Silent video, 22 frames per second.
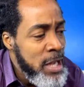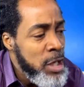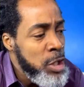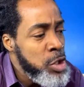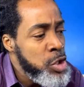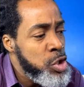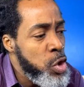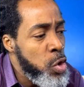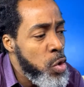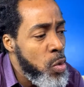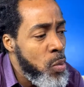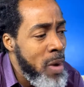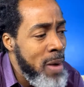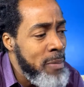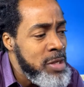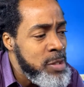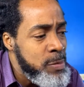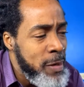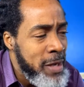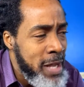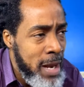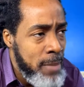So when we're
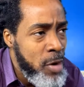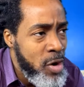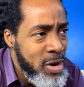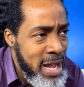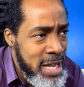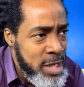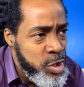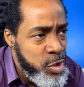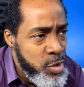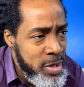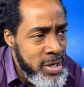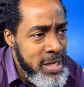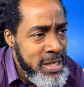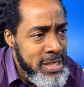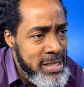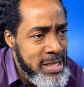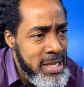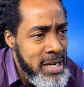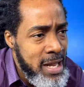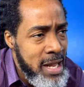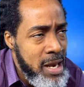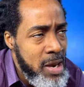speaking about
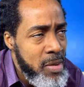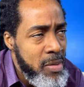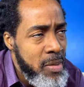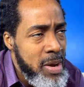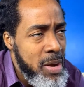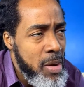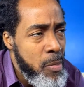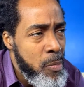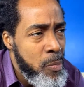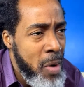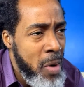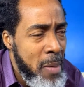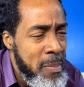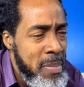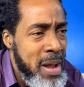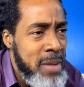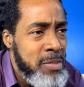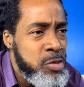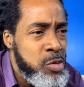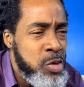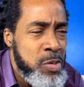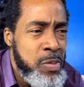gastrointestinal
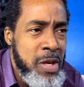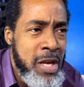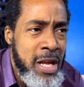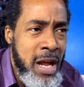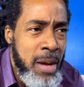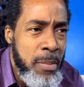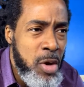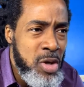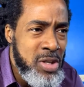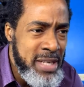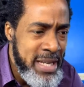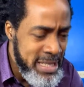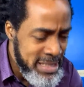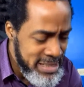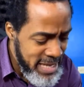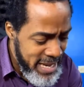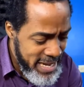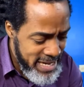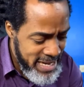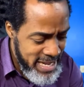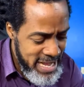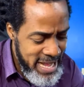problems, we're speaking about things
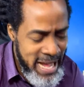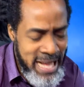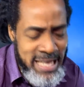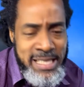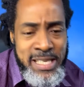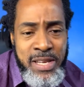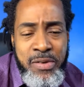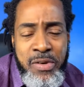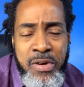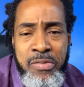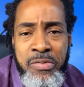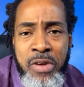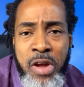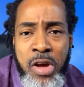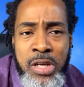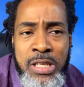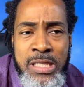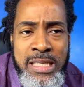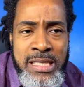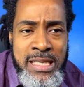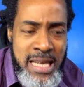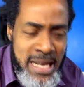like acid
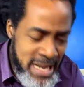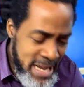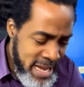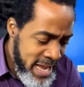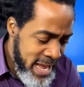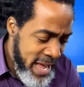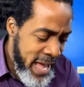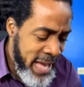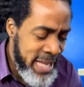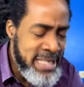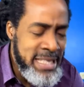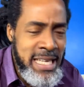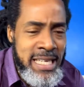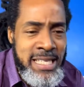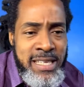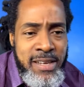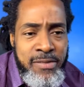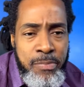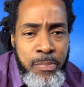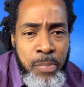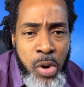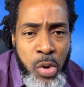reflux,
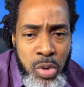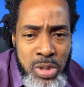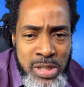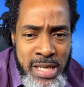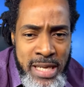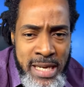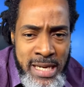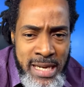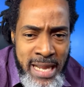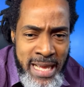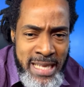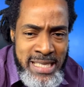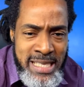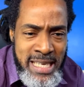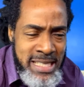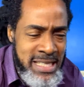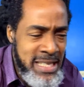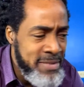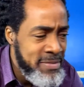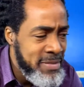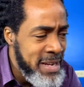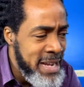excessive bloating,
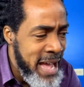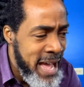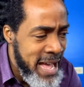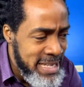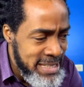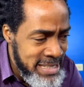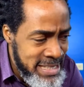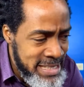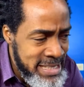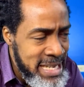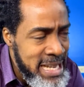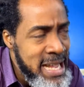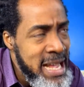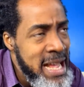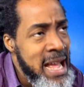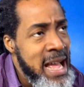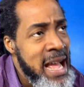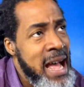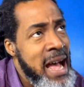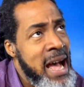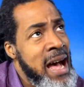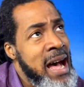excessive gas,
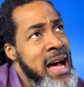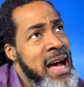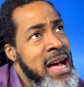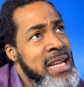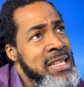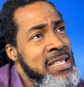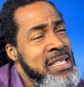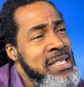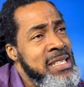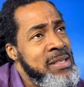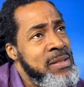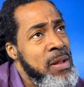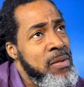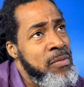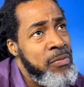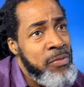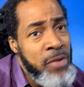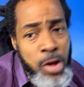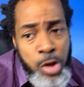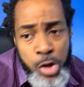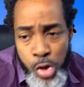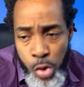
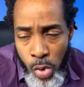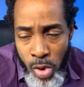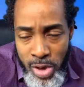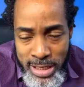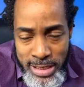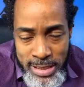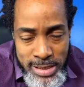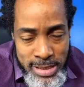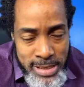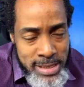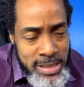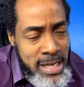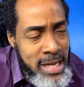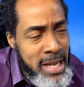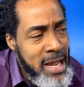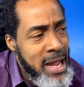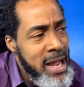flatulence,